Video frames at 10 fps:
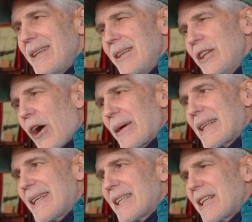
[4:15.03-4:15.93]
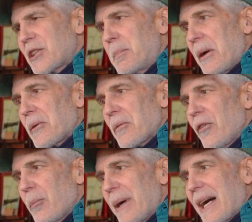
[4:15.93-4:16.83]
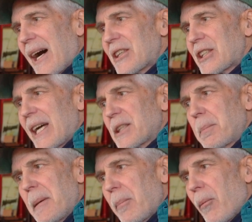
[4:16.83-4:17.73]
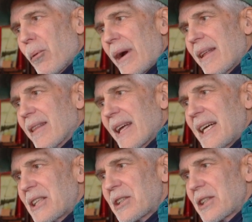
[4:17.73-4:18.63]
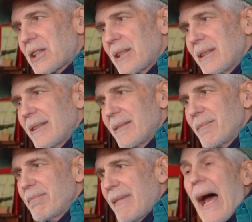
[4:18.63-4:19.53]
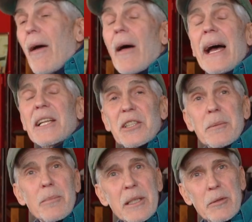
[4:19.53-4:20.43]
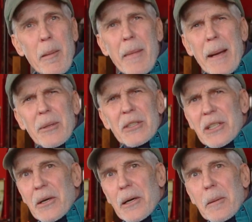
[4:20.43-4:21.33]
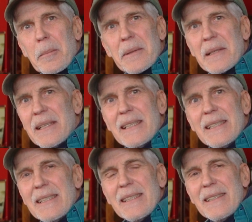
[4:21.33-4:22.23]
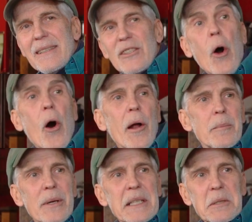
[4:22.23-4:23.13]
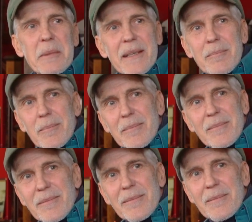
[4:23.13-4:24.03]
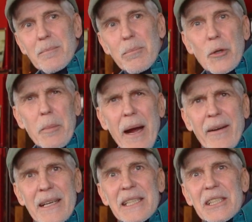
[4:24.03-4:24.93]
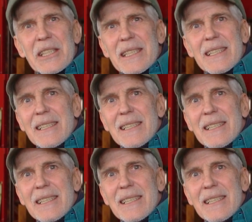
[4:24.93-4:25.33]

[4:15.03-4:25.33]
it's beautiful because as people bring things, Al Hansen brings my maple syrup, and Dawn brings me blueberries